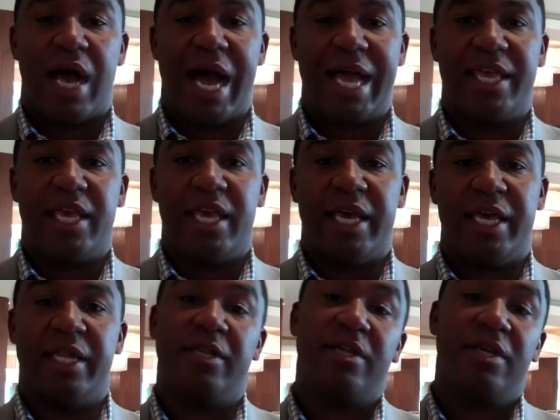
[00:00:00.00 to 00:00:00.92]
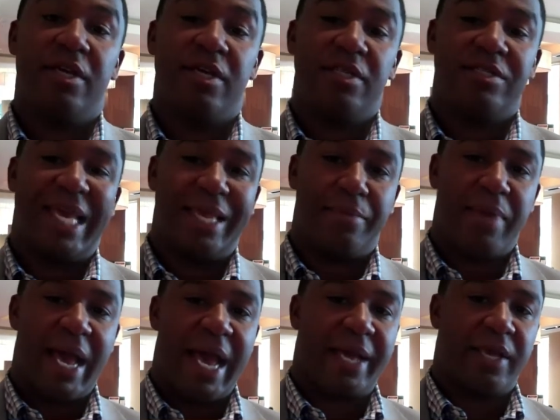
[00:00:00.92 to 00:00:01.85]
I can take
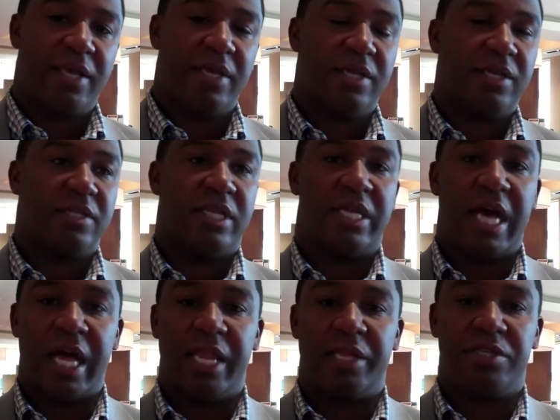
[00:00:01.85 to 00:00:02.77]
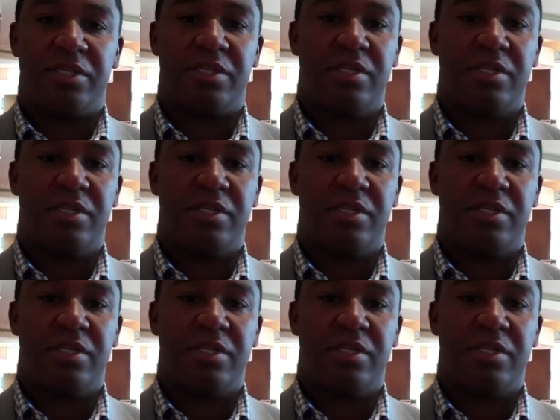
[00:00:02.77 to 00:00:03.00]
back the knowledge